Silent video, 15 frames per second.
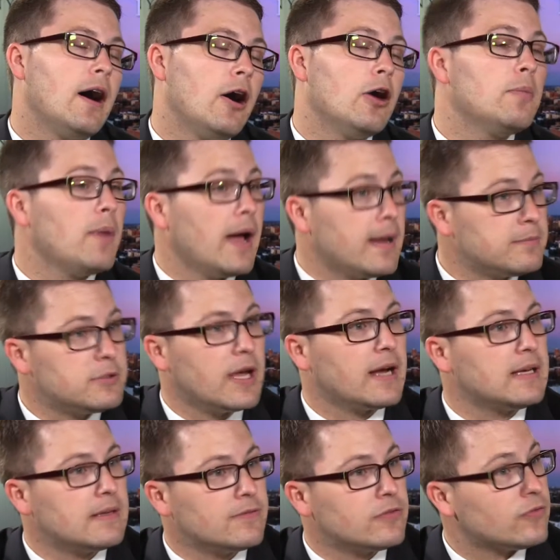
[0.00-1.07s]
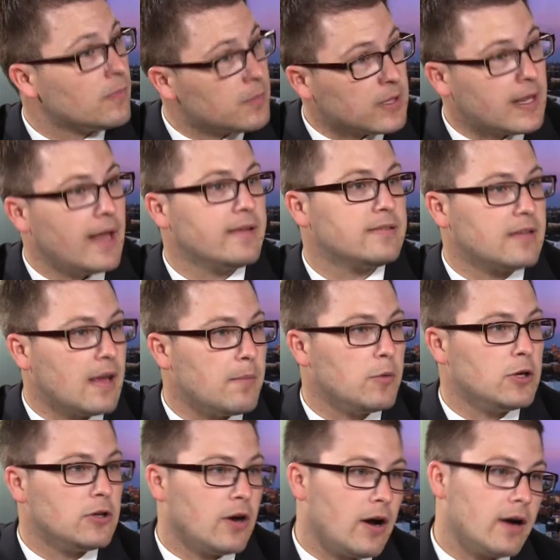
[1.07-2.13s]
Are my objectives from the last time
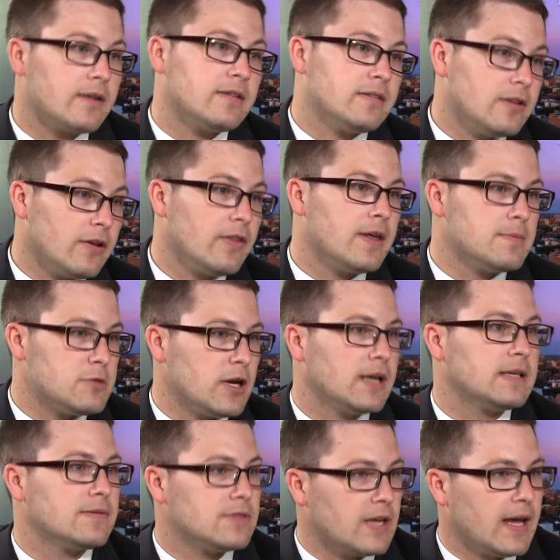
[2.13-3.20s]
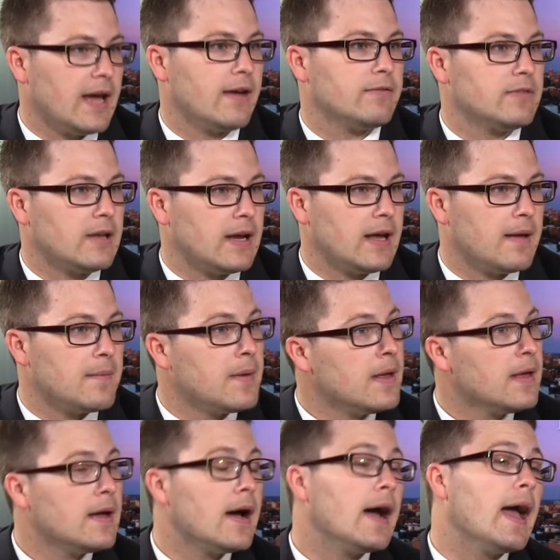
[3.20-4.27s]
we talked still the objectives I have today?
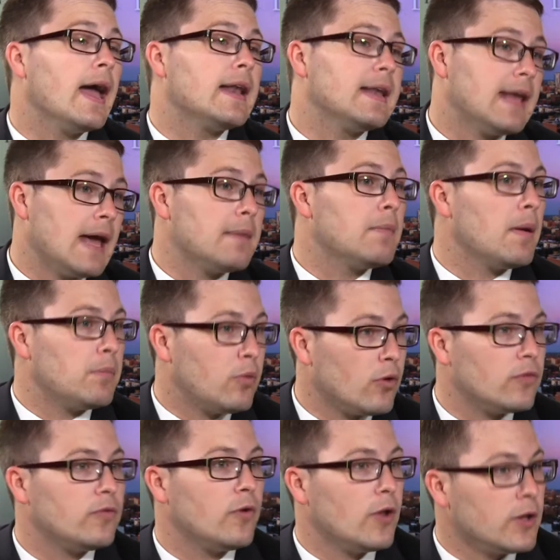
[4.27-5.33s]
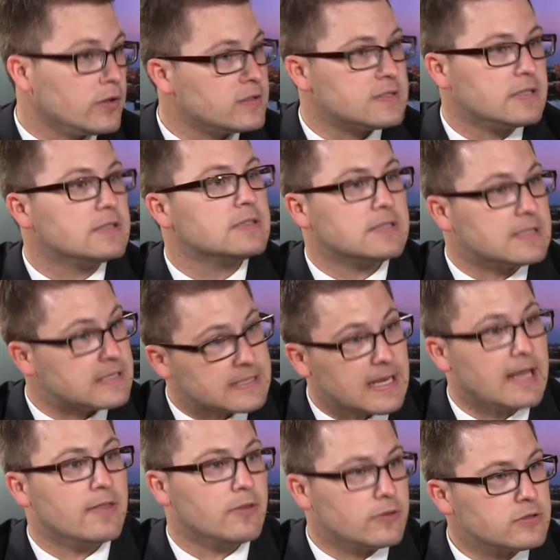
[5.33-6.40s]
And can my portfolio still
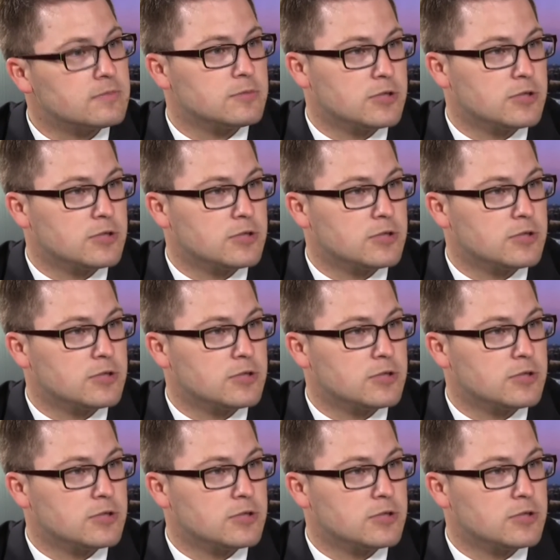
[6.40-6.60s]
sustain those